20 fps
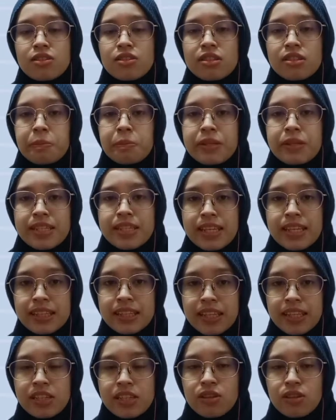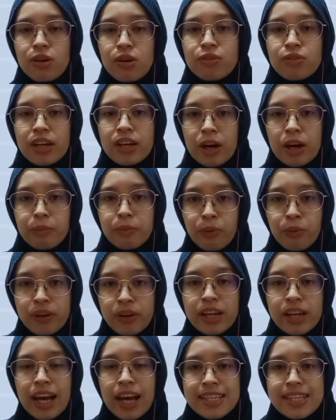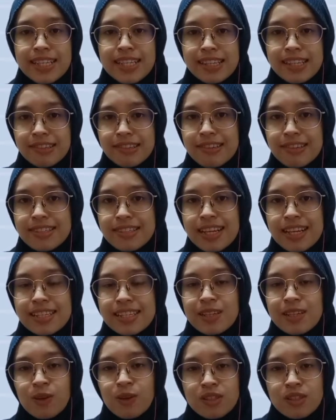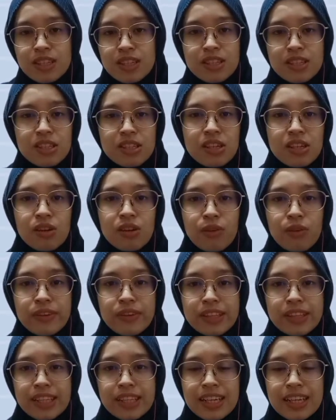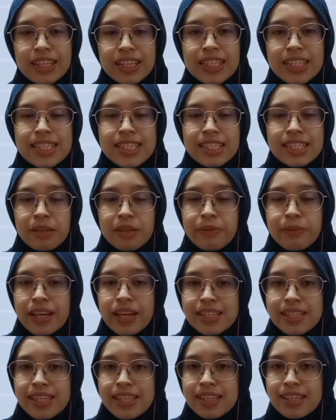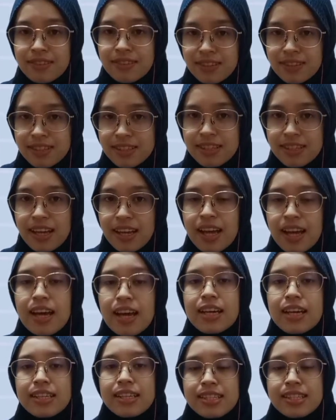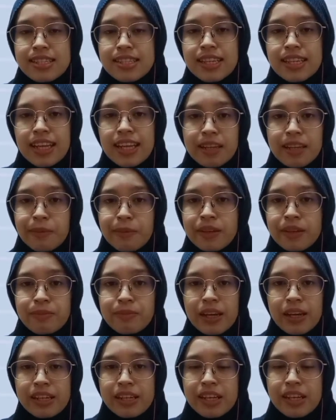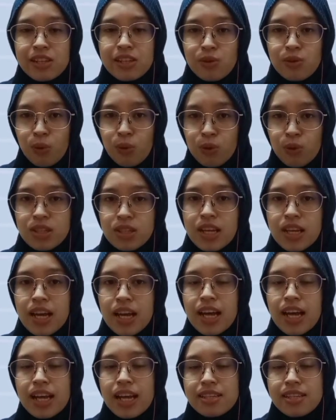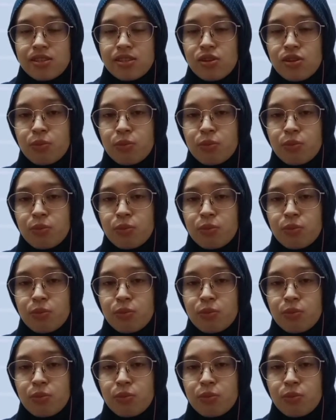So the percentage of carbon has increased as the concentration of intercalated cinnamic acid increased. The zinc aluminum LDH host has